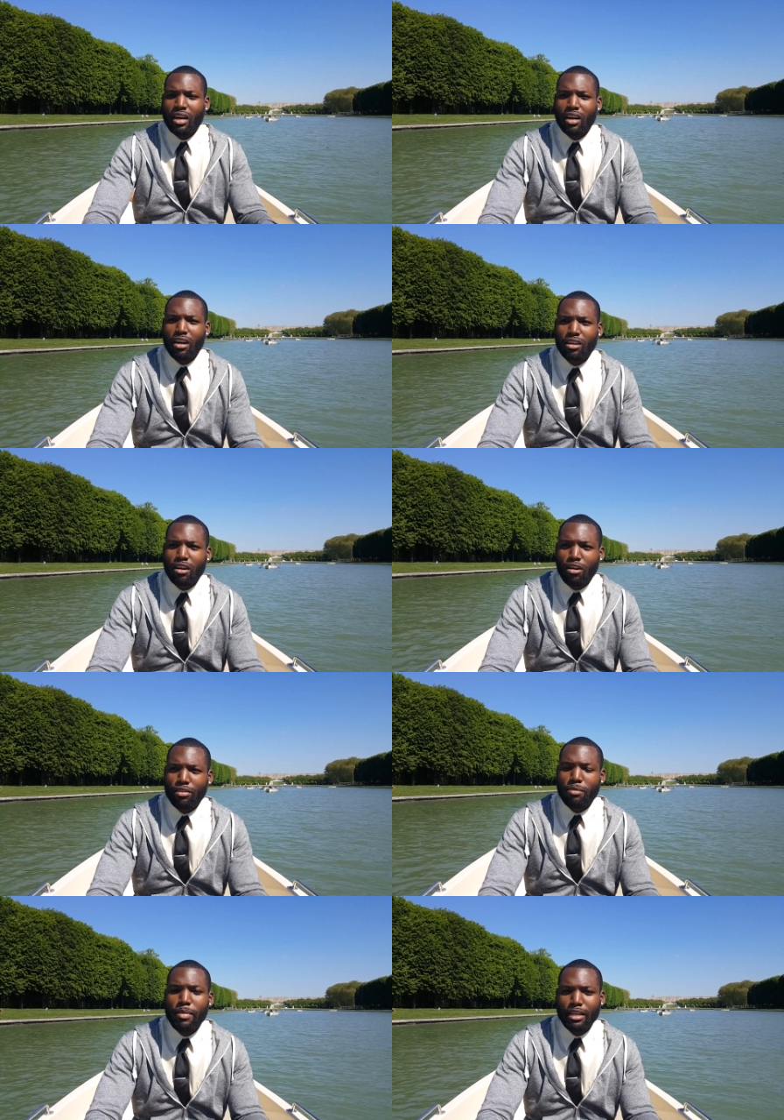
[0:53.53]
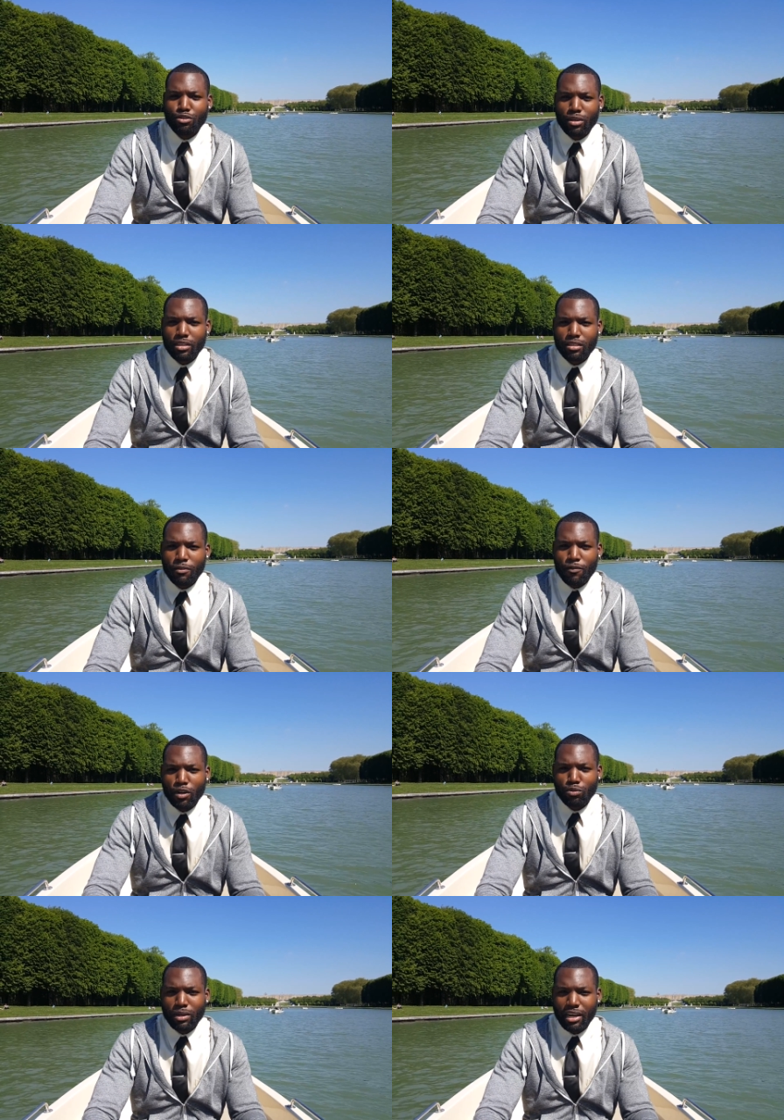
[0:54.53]
uh, called The Matrix, the
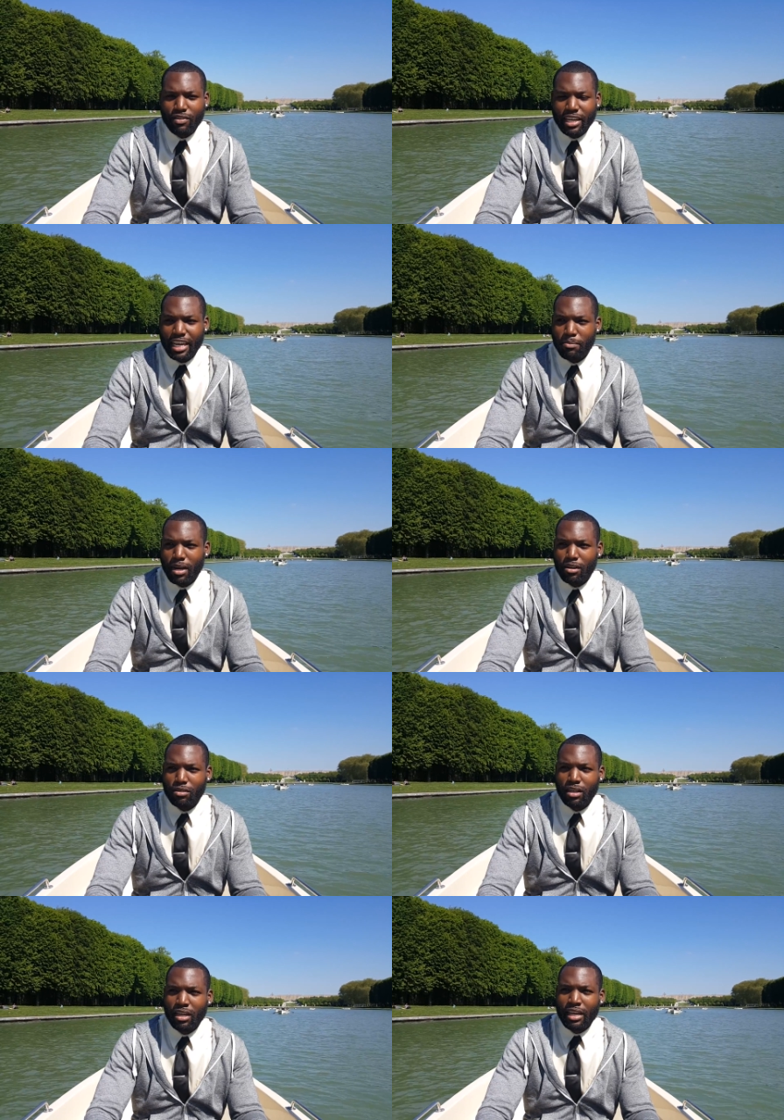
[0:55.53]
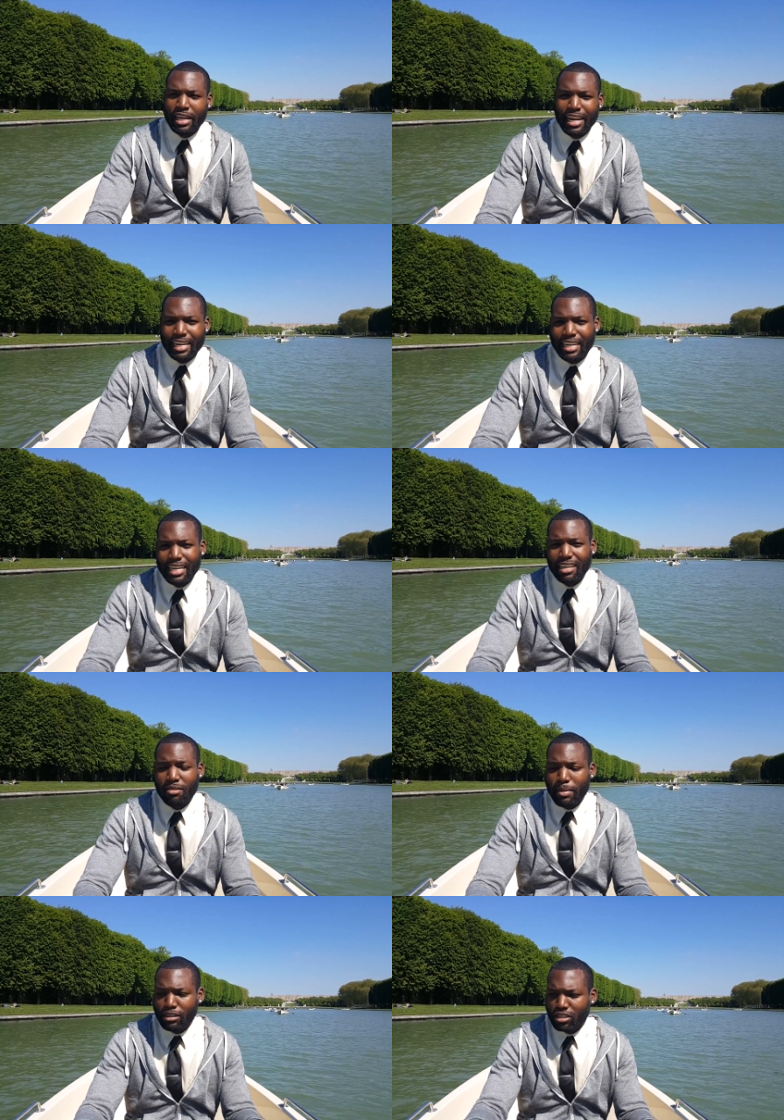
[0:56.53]
first one that ever came out. And at the end of
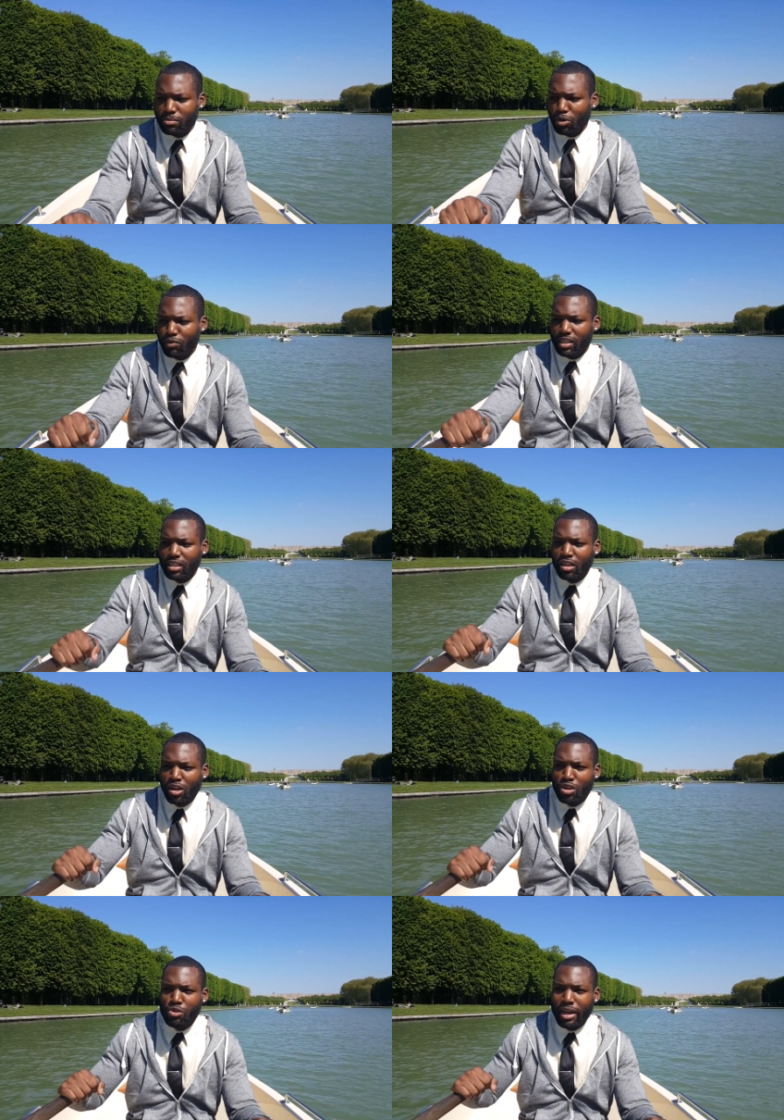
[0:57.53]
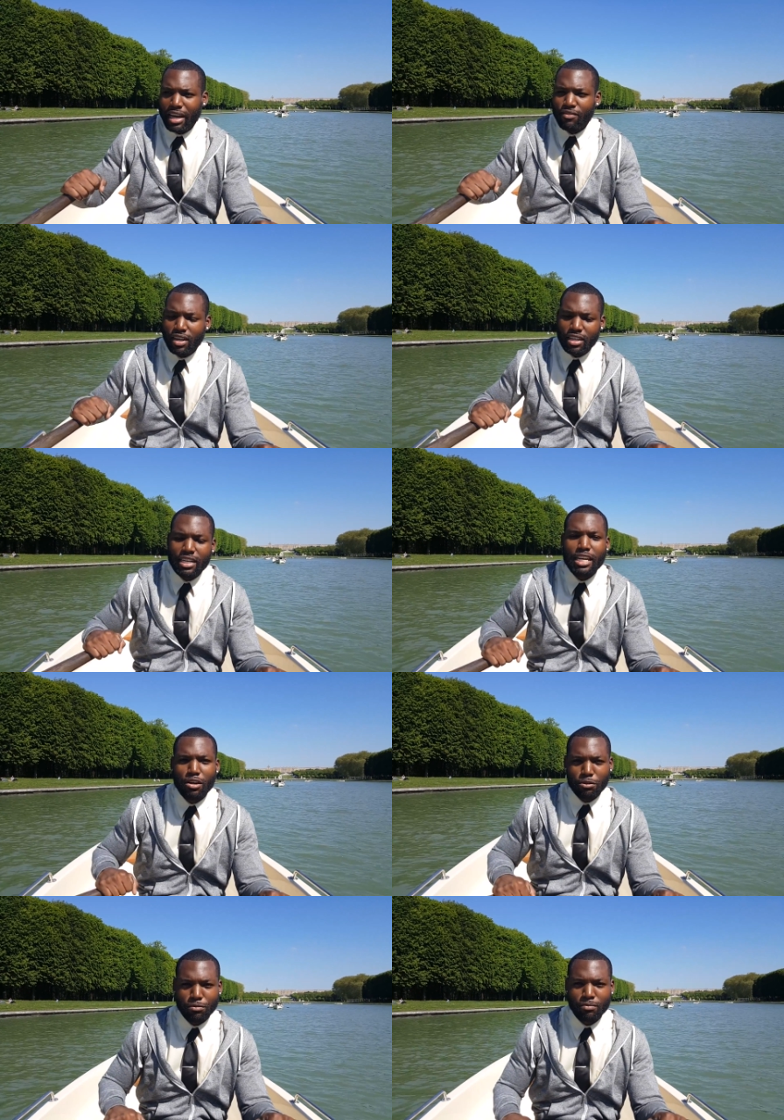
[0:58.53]
the Matrix movie, you have uh,
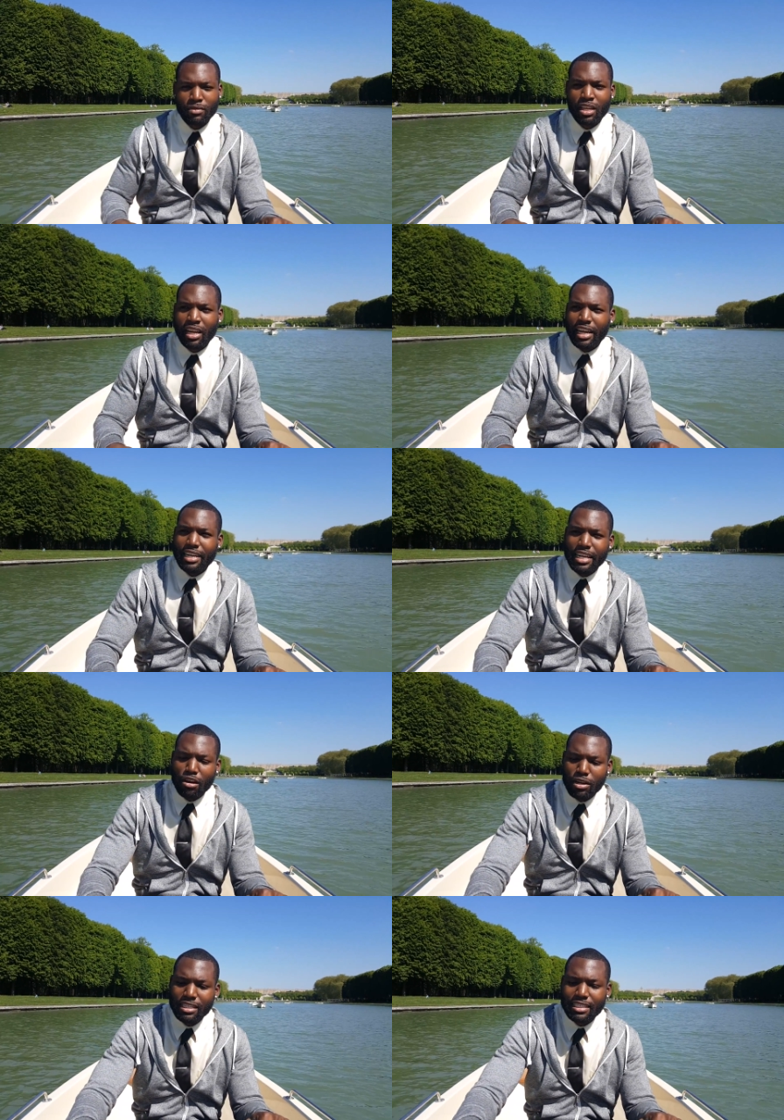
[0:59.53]
Neo. And Neo, he's